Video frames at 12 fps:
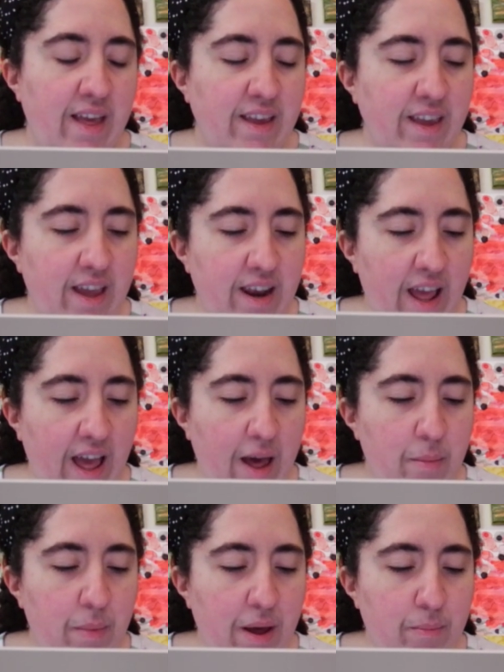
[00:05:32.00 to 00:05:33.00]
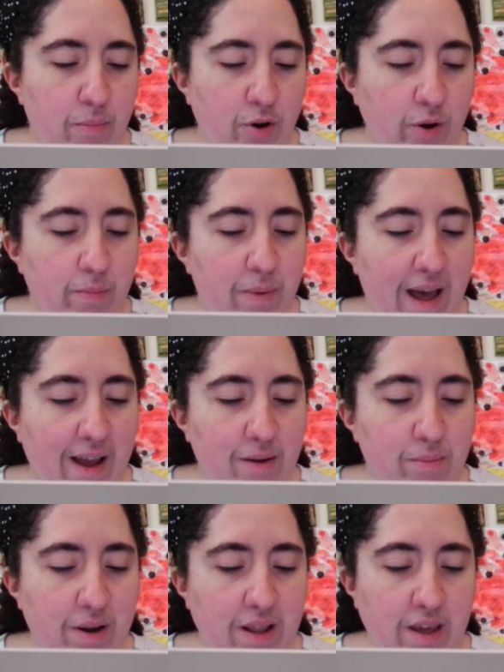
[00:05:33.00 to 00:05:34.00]
"Can I have my book
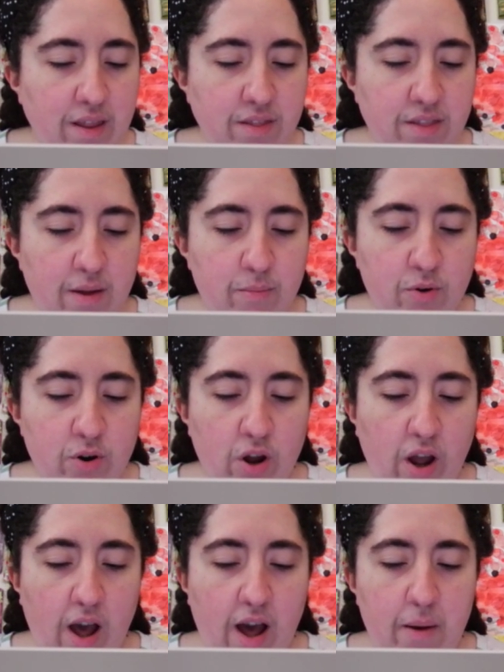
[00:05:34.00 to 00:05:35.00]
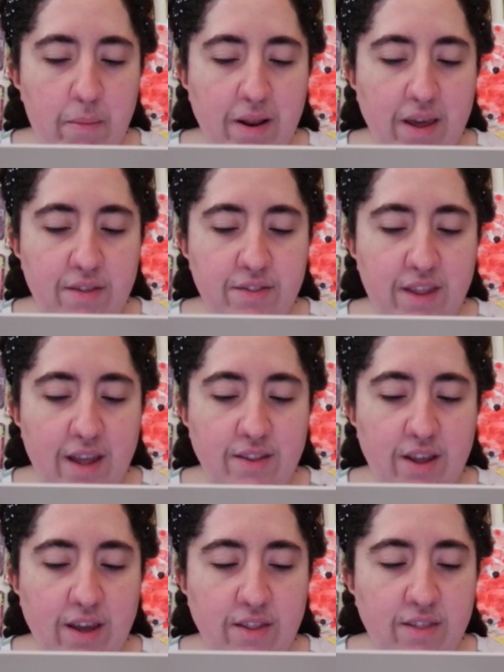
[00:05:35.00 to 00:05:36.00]
back, please?" said Bruno calmly,
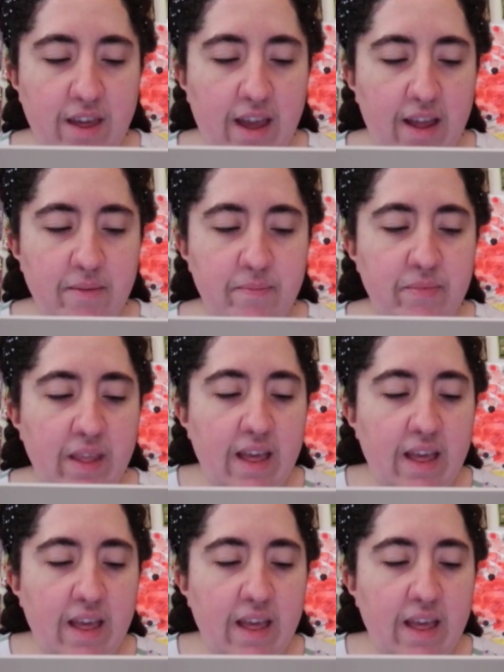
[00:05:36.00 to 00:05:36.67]
extending his hand.